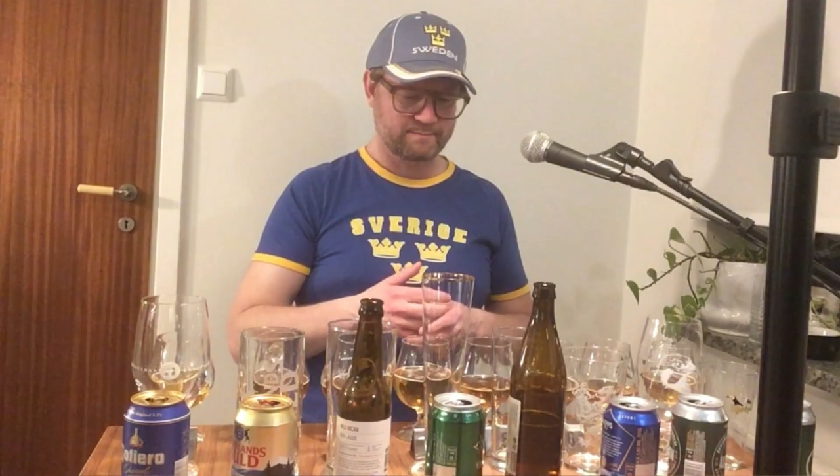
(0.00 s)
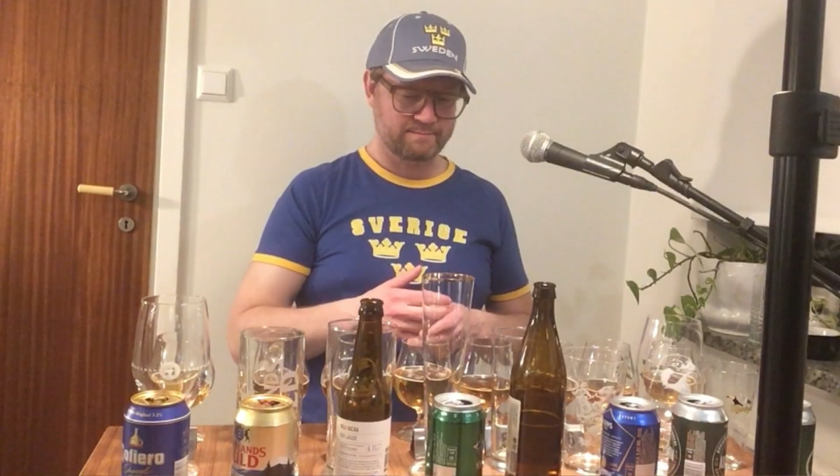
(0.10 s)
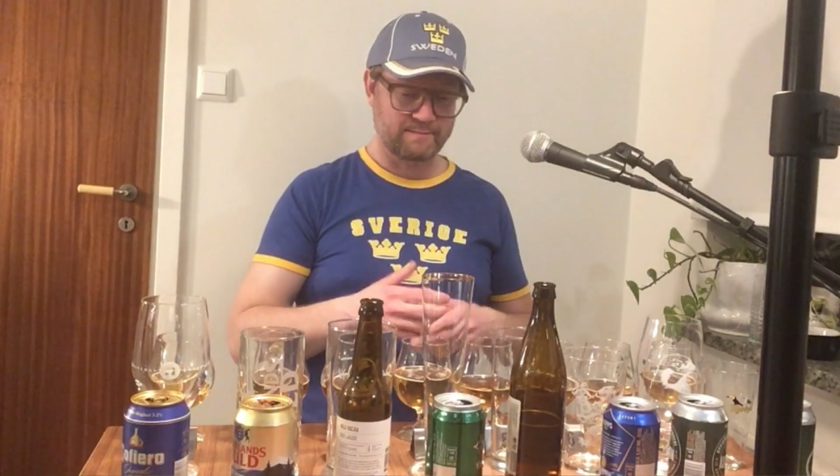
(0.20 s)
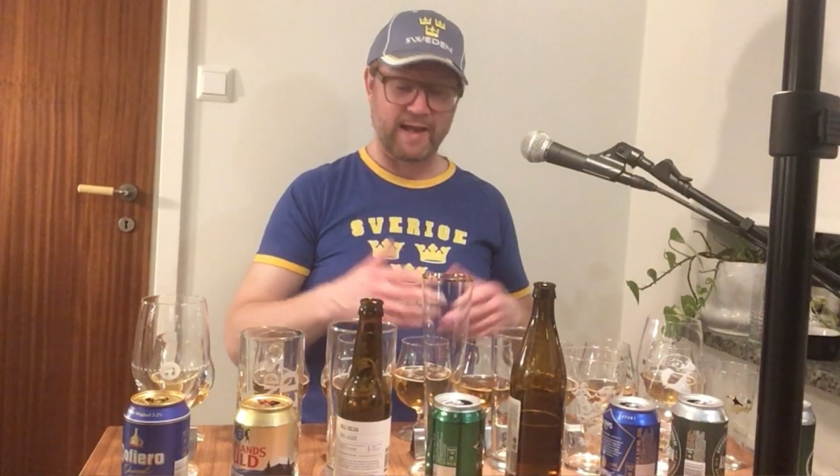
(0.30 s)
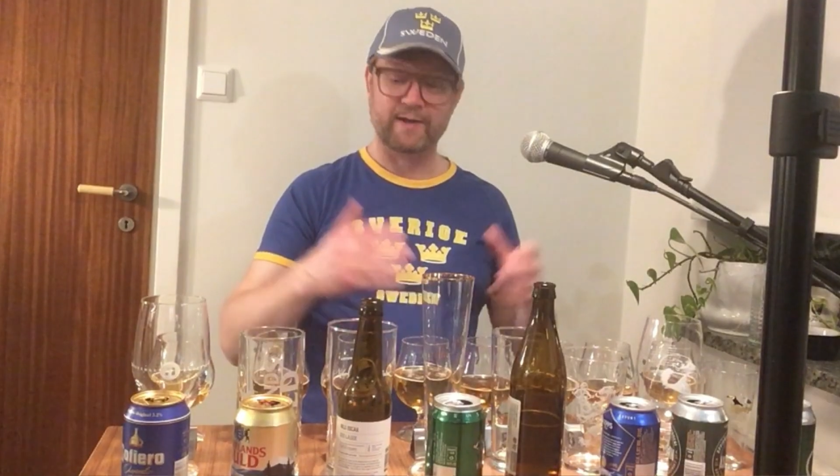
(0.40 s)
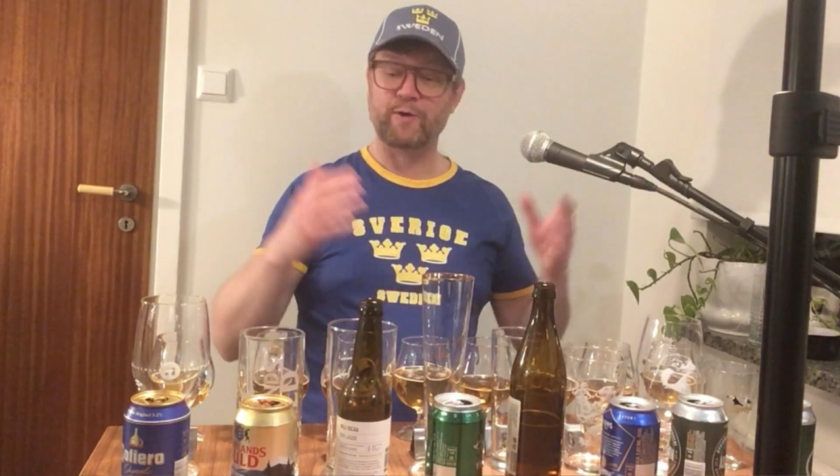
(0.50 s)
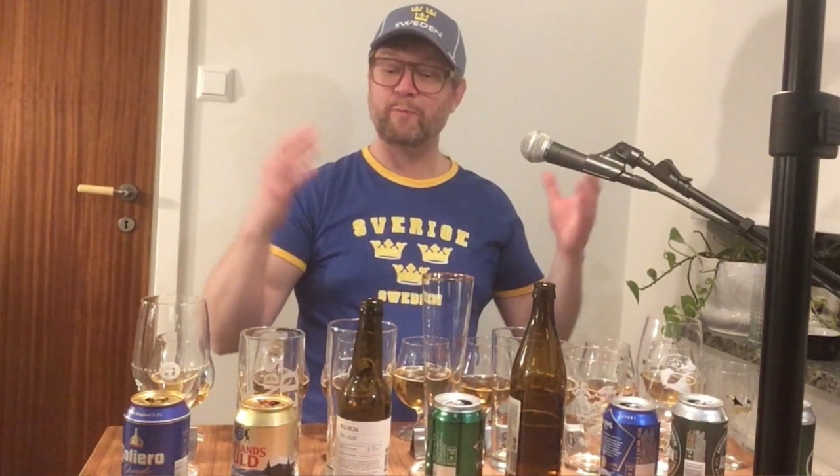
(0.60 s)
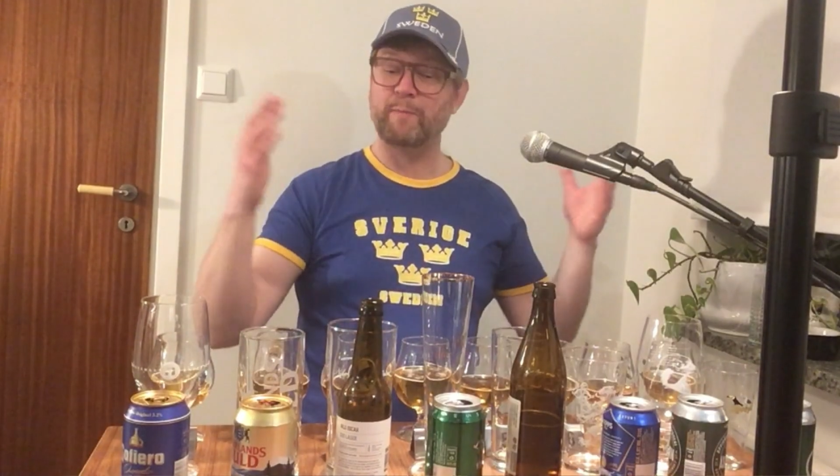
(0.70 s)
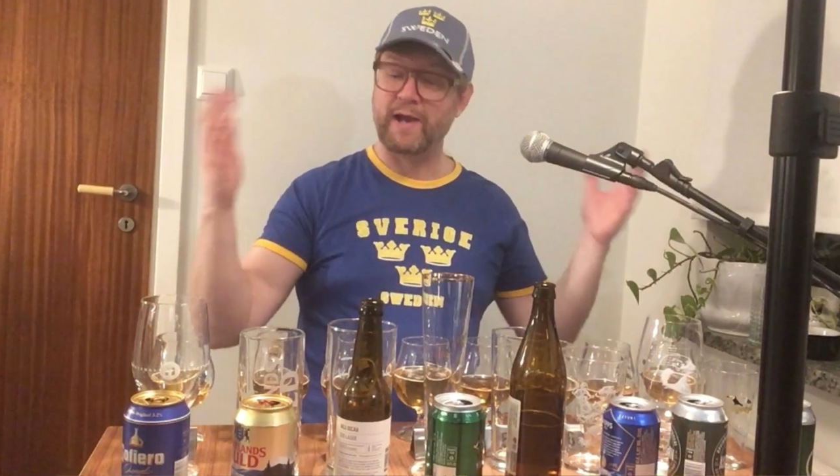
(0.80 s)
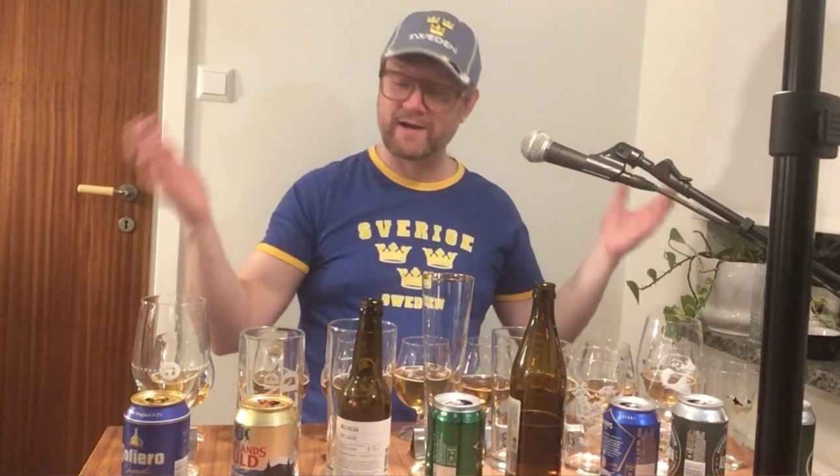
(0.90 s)
And
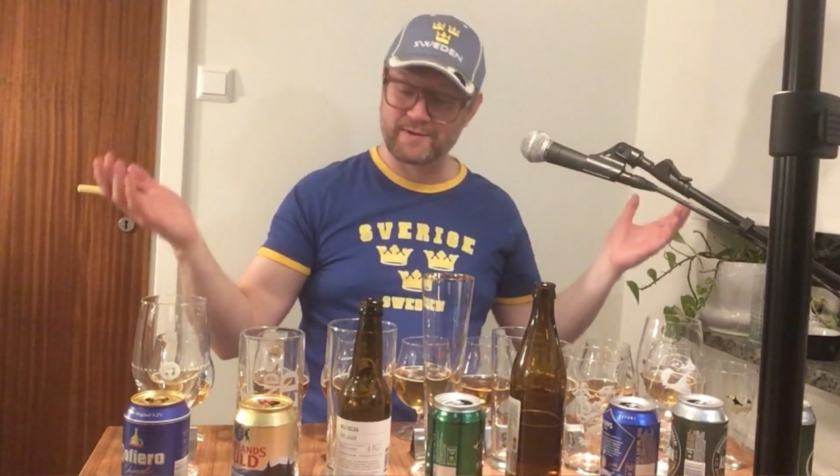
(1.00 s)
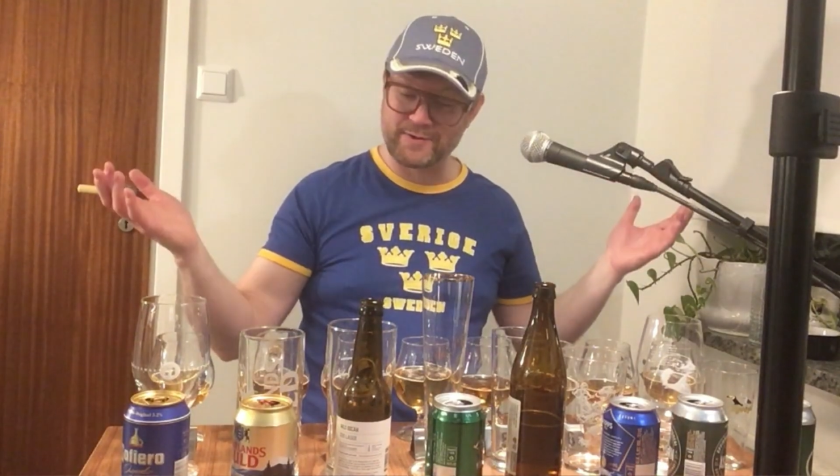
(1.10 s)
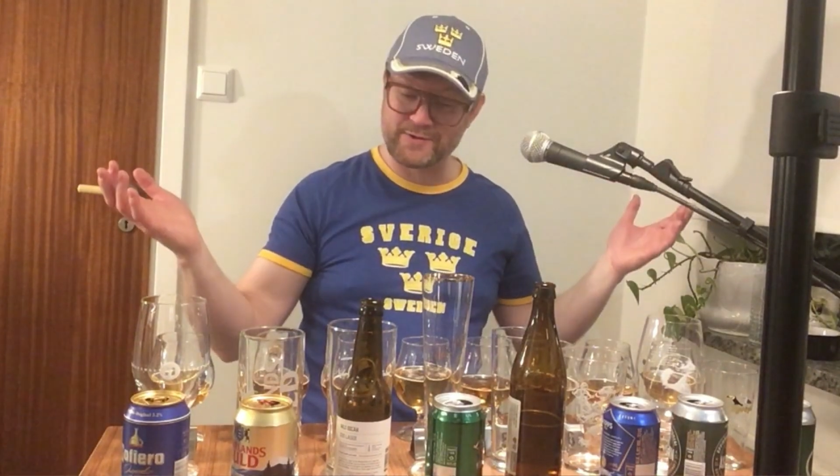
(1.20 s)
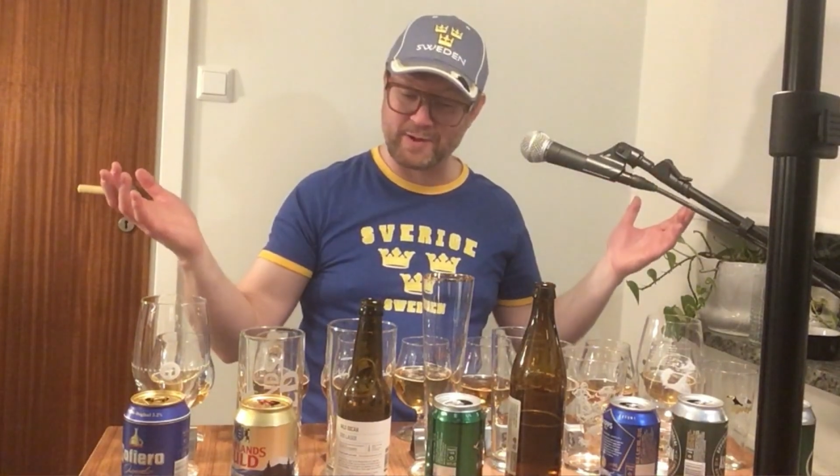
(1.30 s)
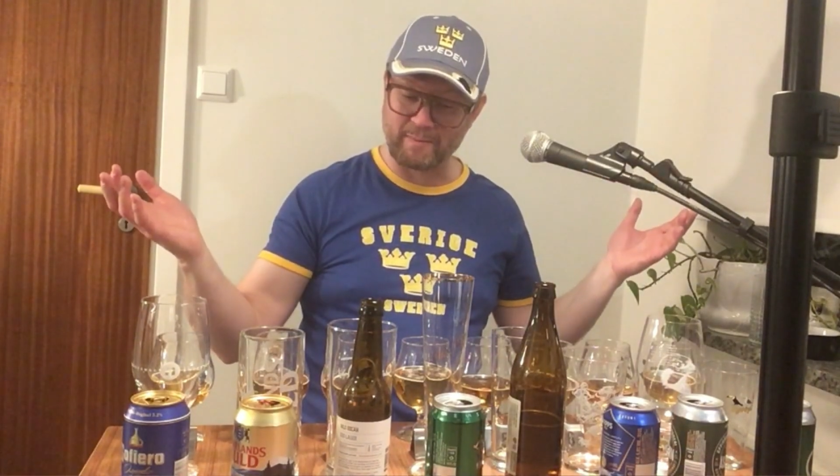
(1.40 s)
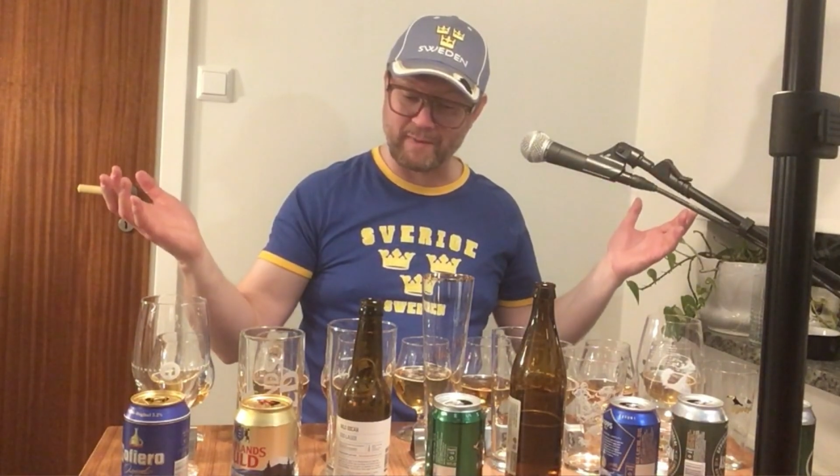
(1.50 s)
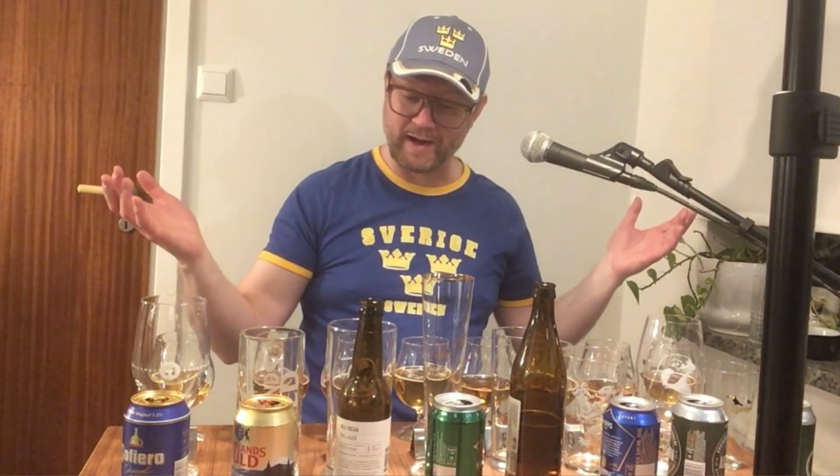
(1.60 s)
compared to some